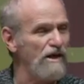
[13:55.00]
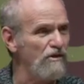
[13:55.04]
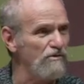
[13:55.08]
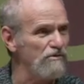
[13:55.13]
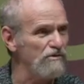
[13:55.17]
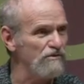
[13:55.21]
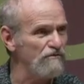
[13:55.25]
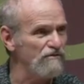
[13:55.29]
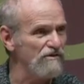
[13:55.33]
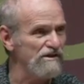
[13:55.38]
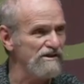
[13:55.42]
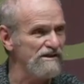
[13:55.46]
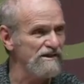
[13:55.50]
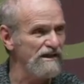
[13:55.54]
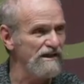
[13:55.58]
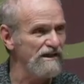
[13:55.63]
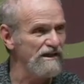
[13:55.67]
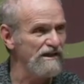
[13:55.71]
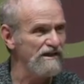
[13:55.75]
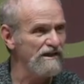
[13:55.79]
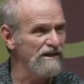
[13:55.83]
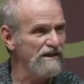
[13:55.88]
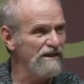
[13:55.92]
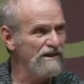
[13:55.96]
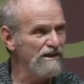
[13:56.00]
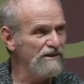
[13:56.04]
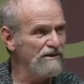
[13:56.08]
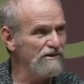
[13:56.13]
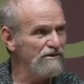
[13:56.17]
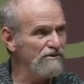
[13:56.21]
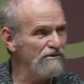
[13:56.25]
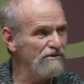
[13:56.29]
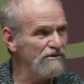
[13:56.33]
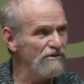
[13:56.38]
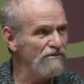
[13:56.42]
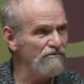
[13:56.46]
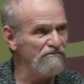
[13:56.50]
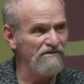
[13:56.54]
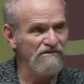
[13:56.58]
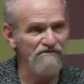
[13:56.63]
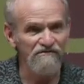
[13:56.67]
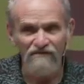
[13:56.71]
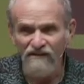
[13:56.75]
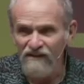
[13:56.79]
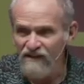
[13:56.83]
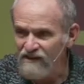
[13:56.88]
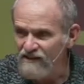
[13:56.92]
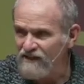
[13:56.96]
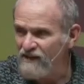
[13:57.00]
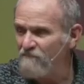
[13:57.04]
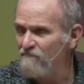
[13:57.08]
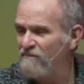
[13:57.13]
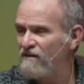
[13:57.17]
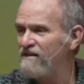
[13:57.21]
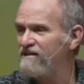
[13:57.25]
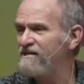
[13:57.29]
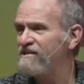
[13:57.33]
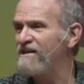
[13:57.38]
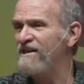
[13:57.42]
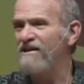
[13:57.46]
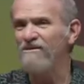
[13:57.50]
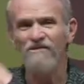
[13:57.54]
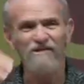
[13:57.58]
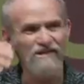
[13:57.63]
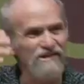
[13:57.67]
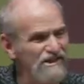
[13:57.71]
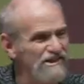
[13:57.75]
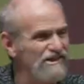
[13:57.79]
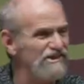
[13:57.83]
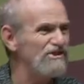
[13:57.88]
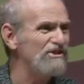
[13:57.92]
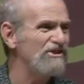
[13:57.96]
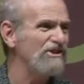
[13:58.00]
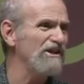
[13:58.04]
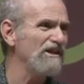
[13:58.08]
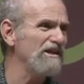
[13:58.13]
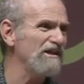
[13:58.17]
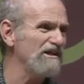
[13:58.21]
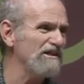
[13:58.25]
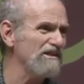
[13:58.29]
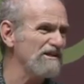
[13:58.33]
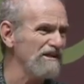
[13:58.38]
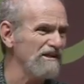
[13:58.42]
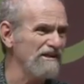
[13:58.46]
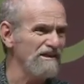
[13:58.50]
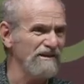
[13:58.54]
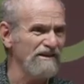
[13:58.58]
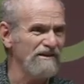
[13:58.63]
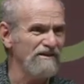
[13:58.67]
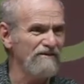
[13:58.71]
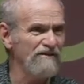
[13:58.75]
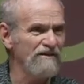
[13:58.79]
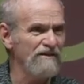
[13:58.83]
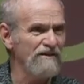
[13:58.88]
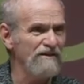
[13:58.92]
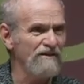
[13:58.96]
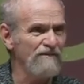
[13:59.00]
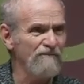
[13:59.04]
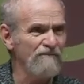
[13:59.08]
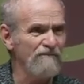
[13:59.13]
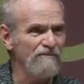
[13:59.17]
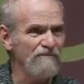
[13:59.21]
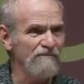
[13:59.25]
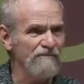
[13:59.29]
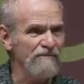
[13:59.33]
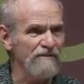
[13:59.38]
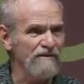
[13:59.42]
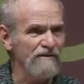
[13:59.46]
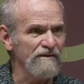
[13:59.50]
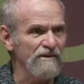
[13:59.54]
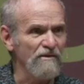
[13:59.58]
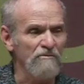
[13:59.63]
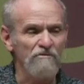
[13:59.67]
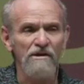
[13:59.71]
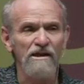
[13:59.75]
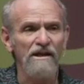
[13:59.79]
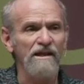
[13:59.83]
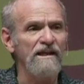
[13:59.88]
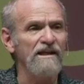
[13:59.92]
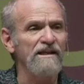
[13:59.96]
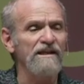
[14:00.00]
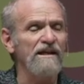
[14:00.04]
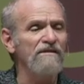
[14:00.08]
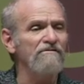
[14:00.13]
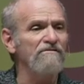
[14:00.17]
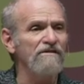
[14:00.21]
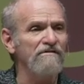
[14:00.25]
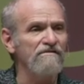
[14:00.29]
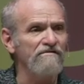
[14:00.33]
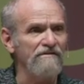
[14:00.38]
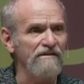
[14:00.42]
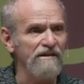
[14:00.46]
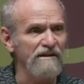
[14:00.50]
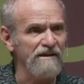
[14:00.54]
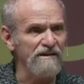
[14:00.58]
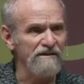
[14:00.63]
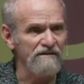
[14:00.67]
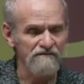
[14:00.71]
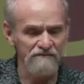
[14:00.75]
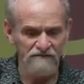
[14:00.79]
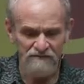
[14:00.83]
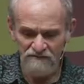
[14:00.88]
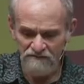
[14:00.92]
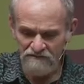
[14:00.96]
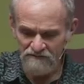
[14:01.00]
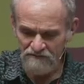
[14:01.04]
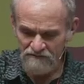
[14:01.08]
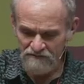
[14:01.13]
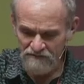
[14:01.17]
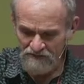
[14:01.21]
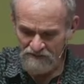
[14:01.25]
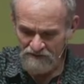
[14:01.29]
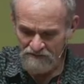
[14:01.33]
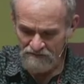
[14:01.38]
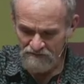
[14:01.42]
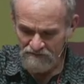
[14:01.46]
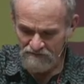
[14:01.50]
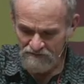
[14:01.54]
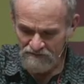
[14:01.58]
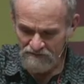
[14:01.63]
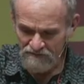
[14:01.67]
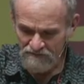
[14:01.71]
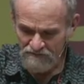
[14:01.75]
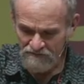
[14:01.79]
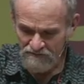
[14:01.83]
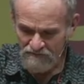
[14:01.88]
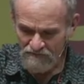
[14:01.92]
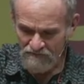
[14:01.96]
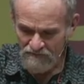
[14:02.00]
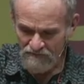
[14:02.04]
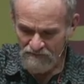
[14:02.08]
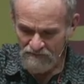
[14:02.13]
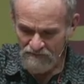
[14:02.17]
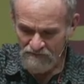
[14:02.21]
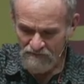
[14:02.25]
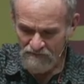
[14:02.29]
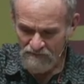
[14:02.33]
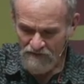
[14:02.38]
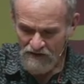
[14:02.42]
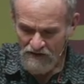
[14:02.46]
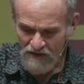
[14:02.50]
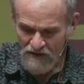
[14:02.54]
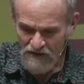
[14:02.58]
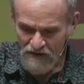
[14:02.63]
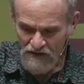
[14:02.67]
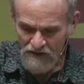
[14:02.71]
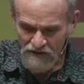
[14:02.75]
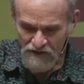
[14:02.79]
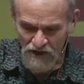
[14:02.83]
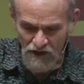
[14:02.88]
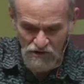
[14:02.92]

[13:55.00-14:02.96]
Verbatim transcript: God, when He talks about money, He talks about uh, emotional health and not being in depression and uh, and uh, sickness.